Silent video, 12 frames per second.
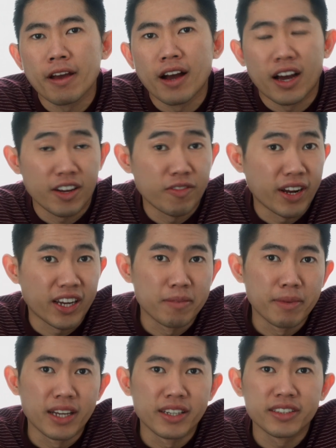Highly
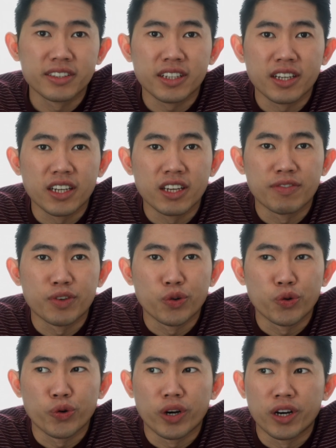recommend it if you
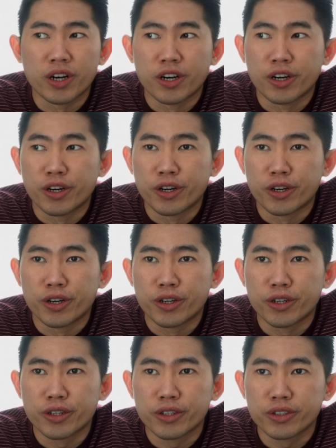are
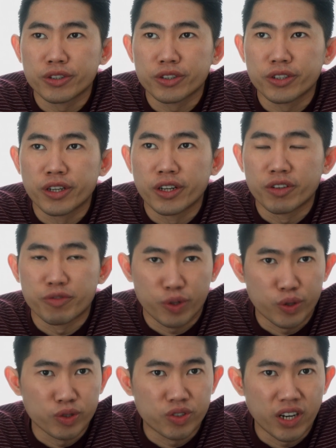a
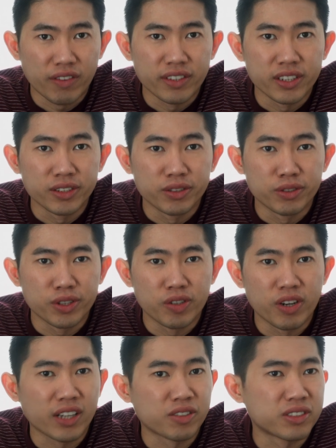frequent traveler, you
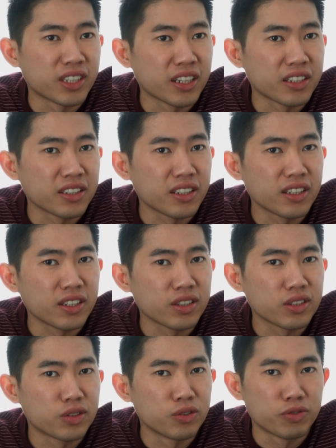like to take
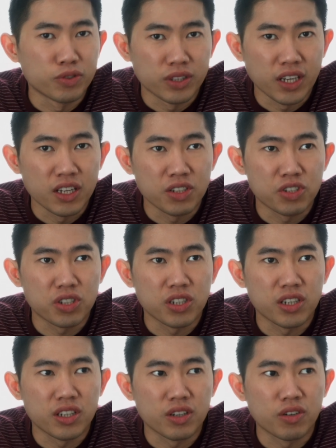good footage
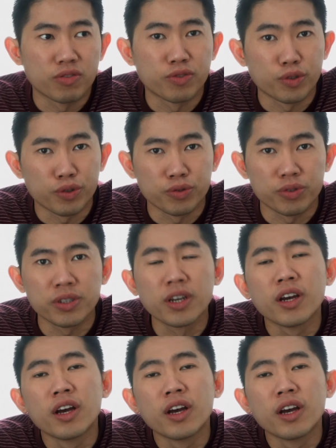or photos.